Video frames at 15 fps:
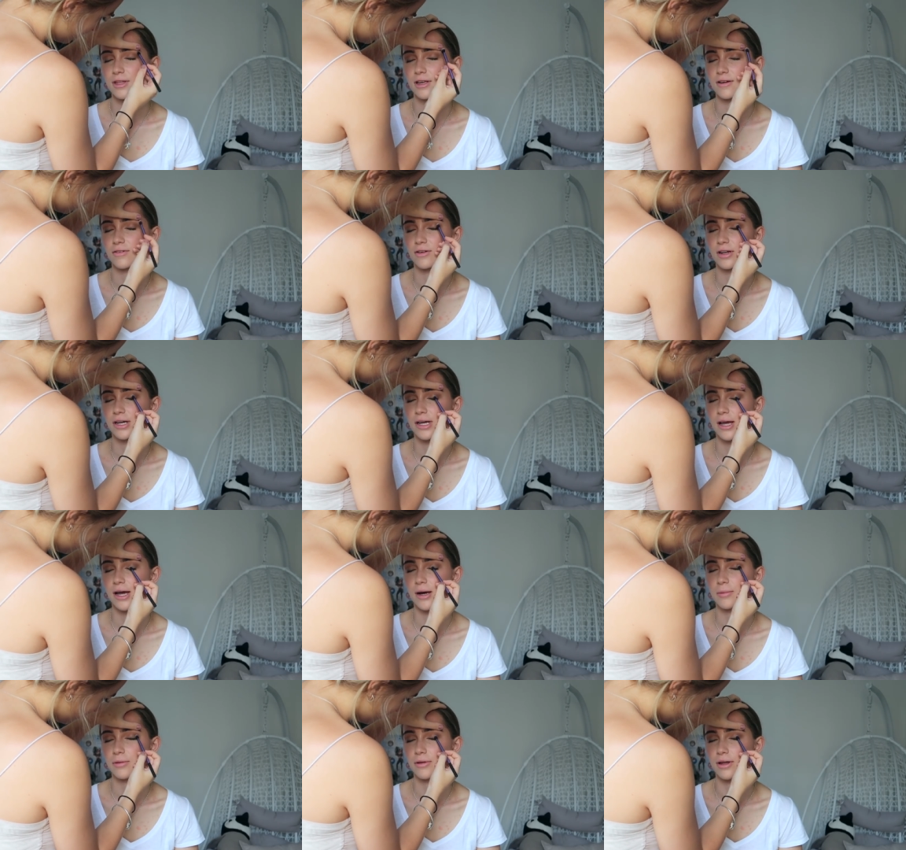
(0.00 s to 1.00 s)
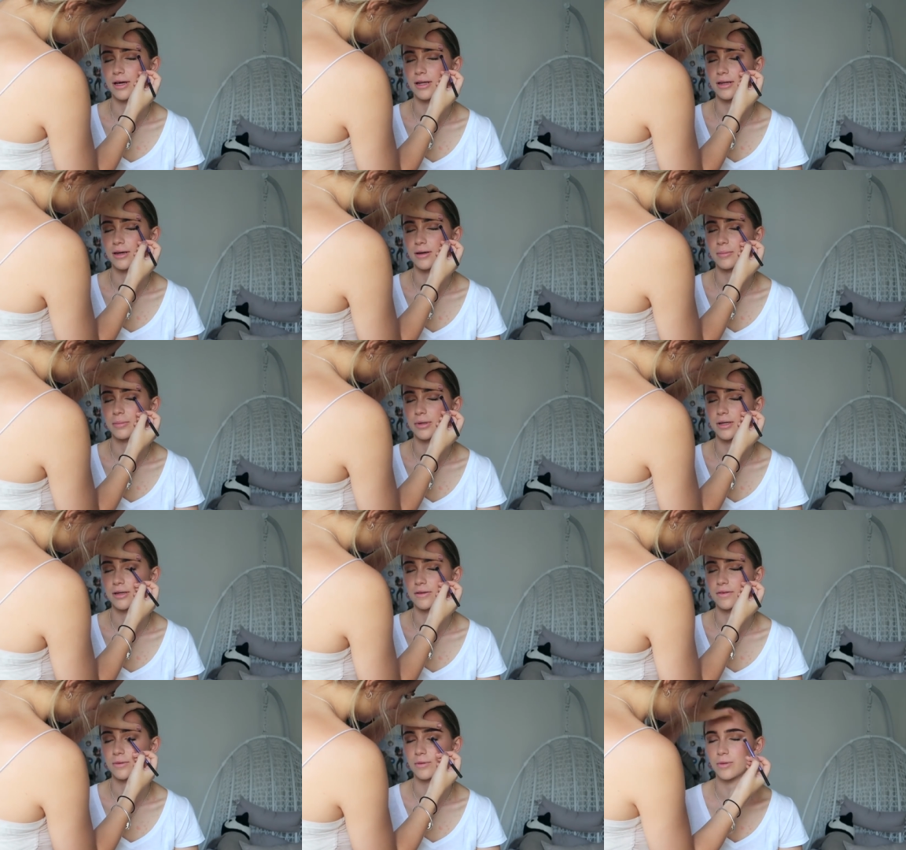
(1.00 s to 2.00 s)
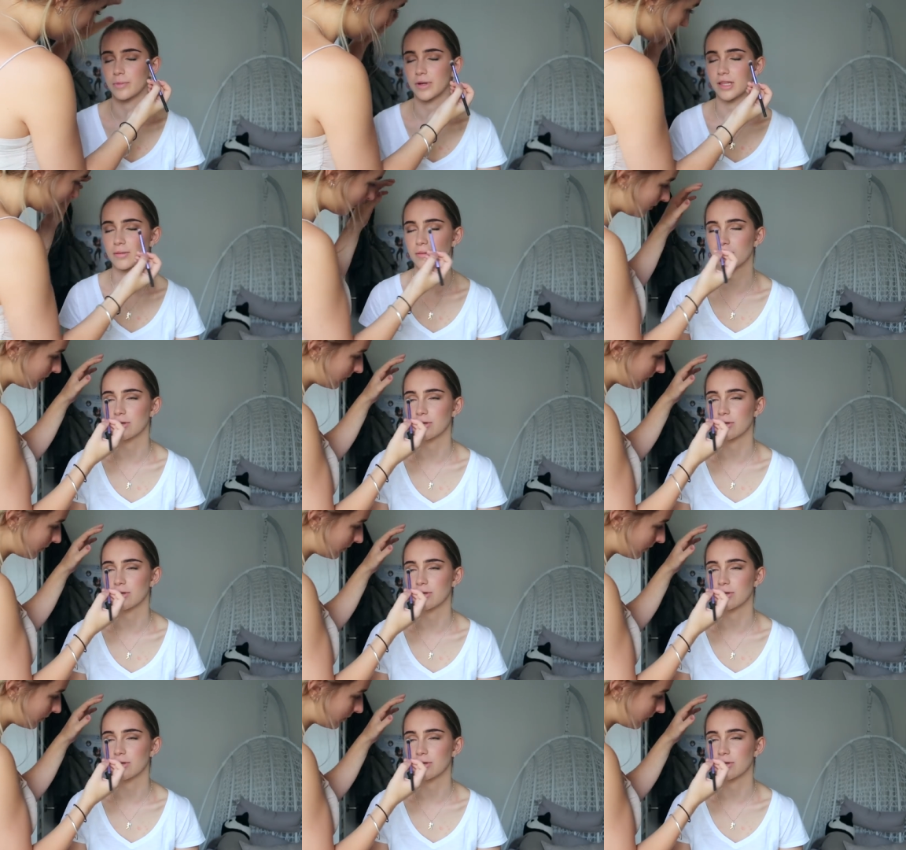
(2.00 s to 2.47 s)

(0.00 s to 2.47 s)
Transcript: I've got like a couple lined up, but if I want to wear them,